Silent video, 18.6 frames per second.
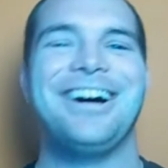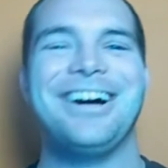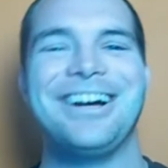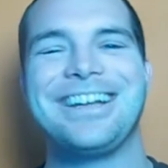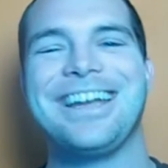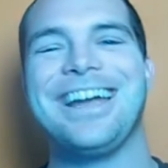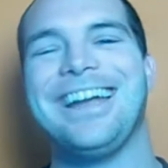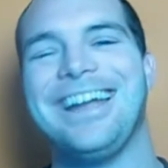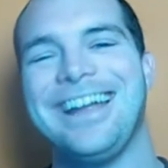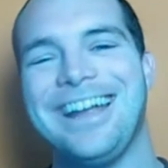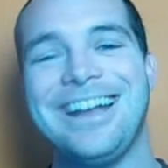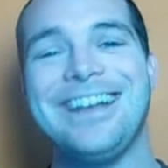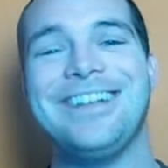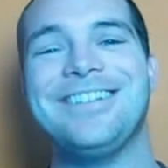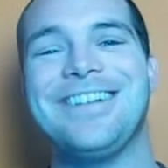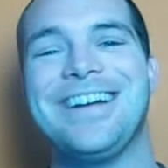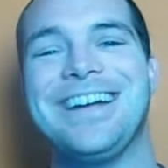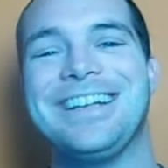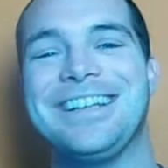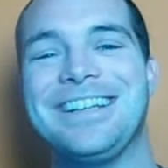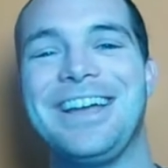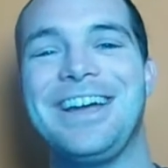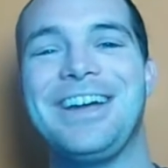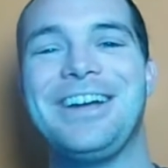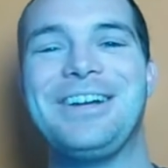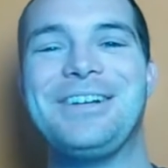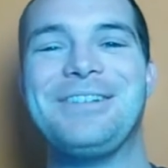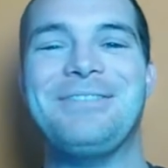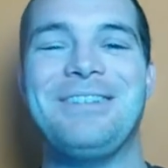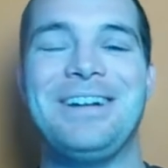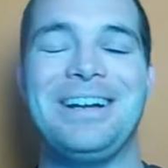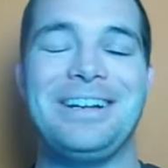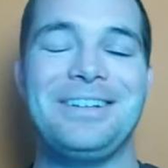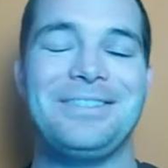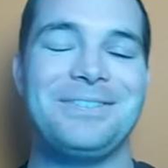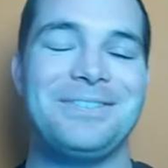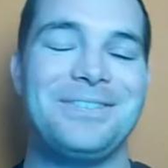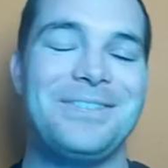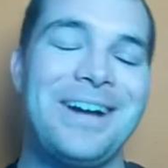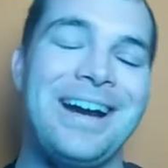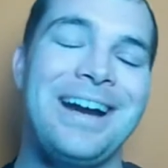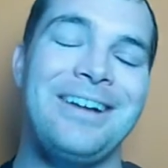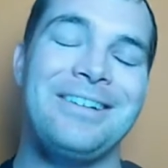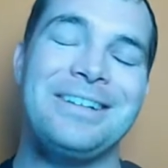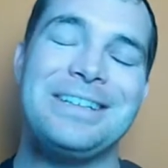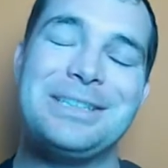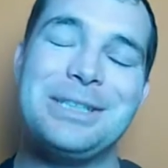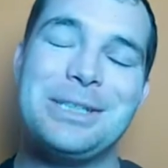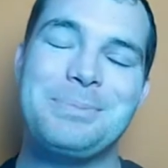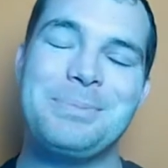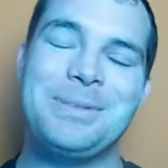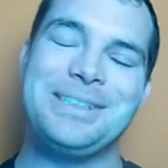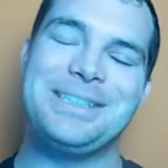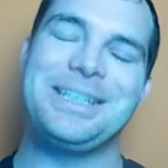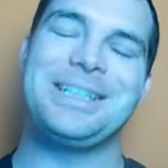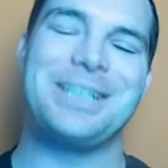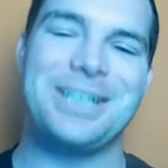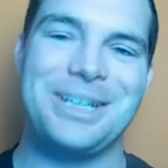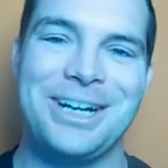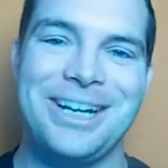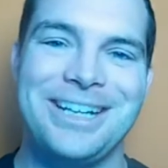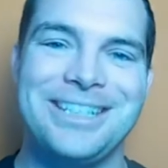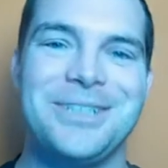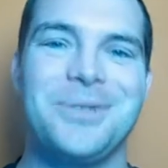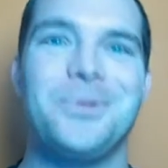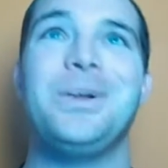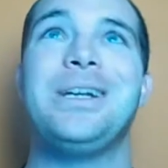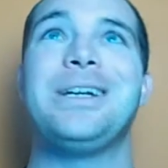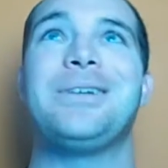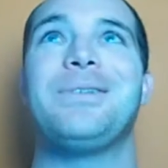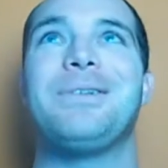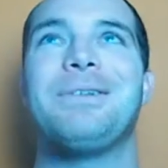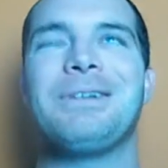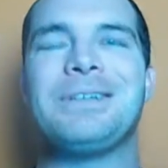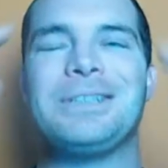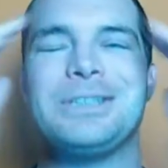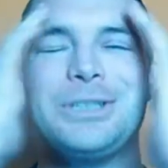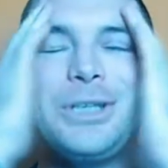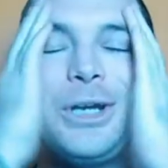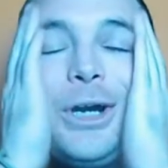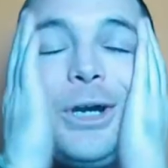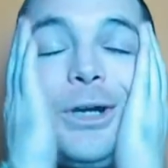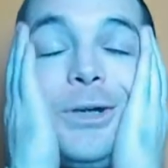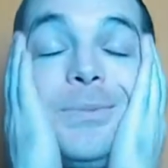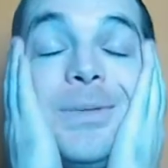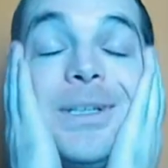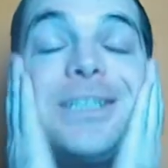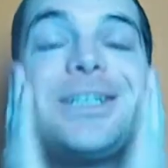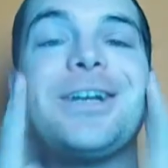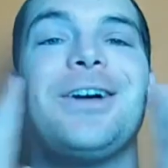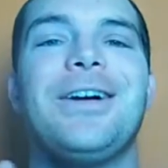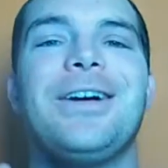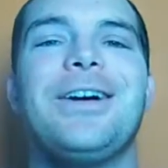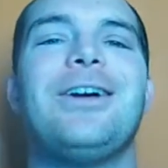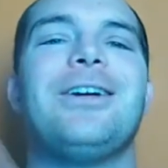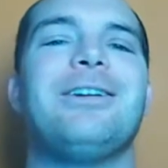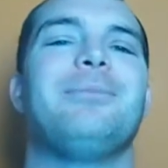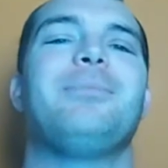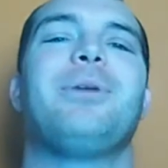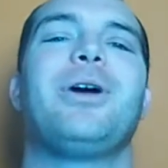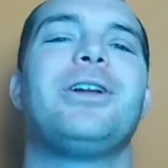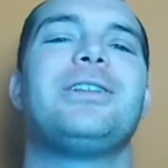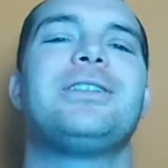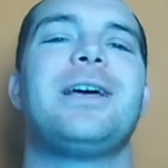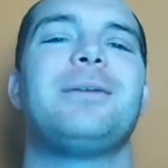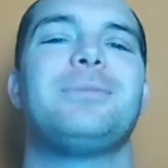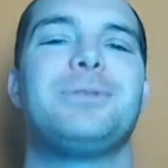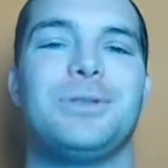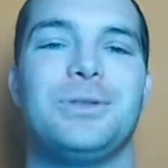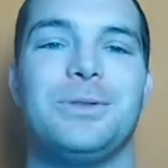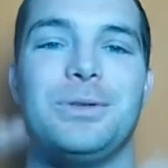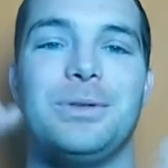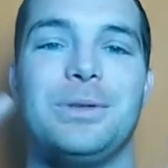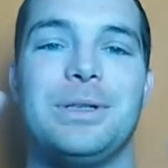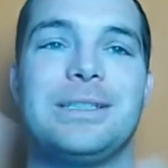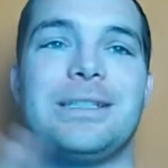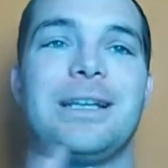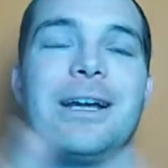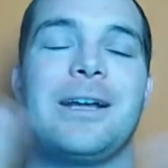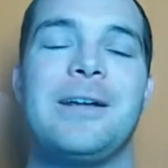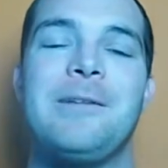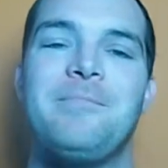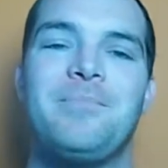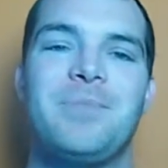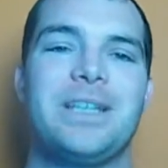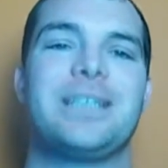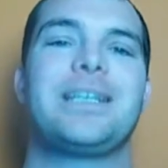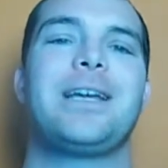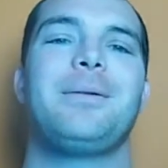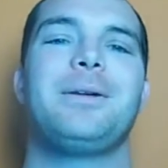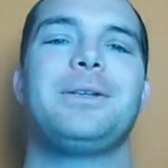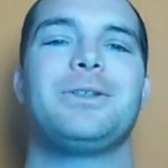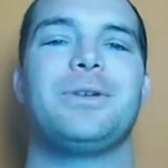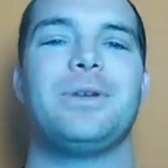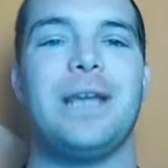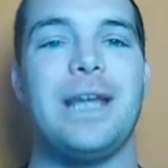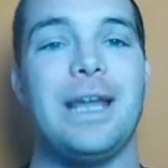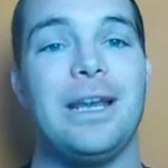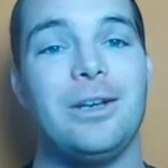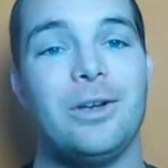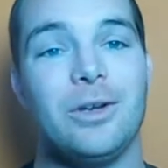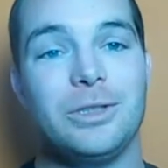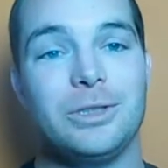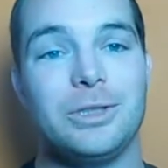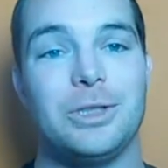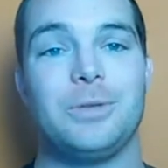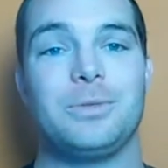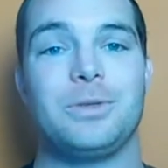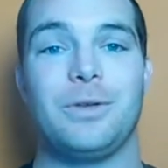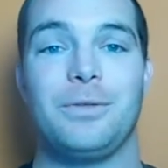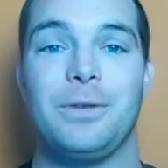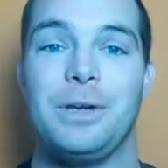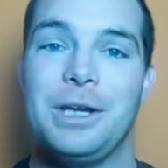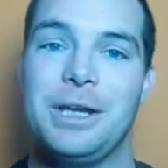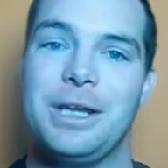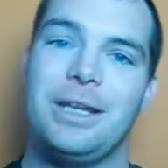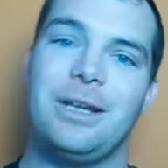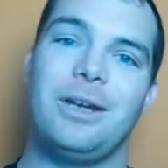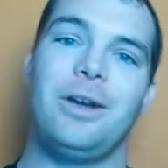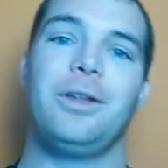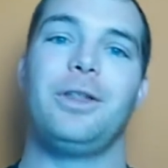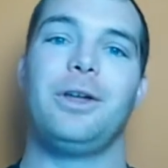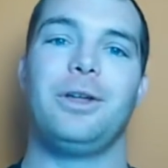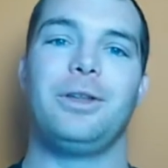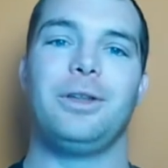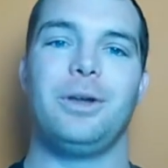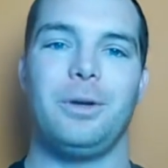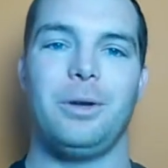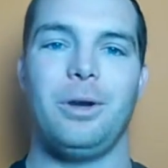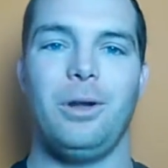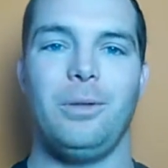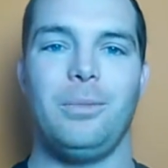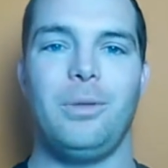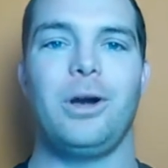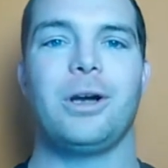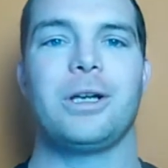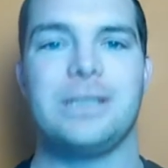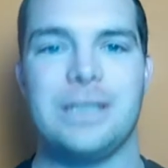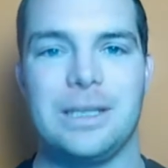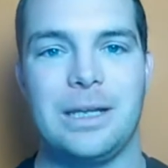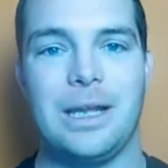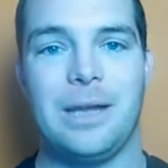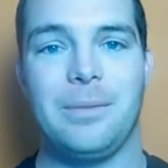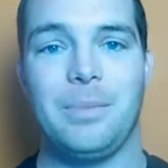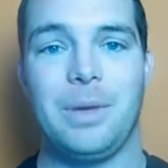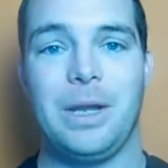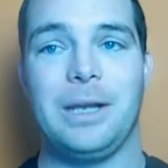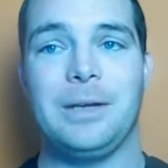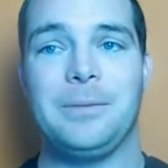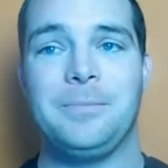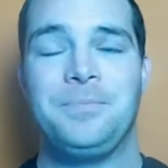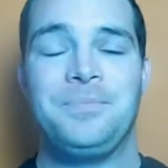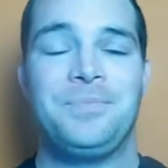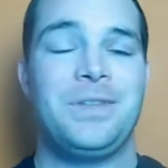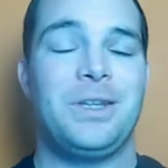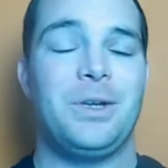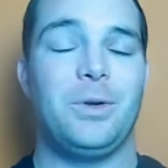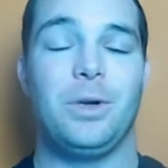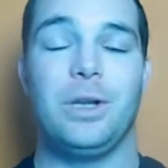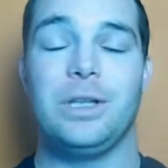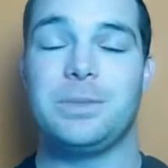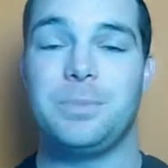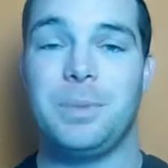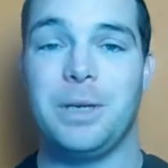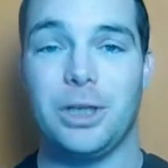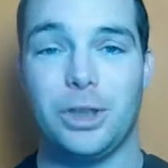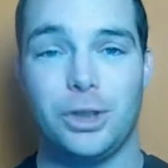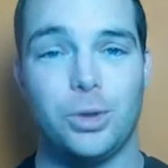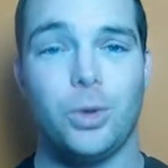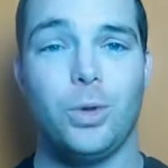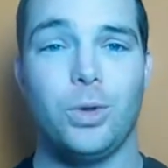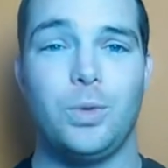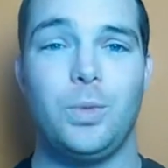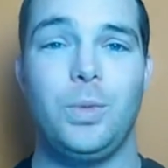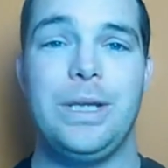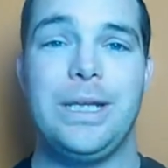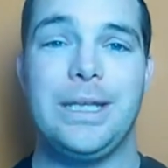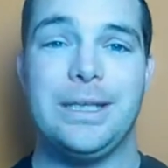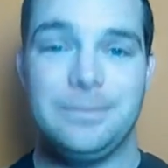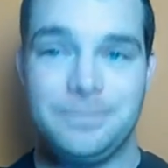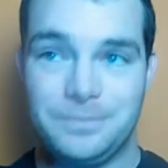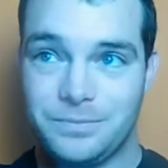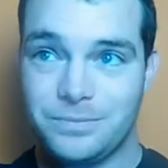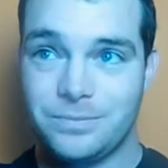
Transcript: Okay, anyway, wow, it's just been such a crazy week. We've got so much going on, and Prototype 2 is coming to an end in terms of, you know, the whole marketing campaign. It's been a short week.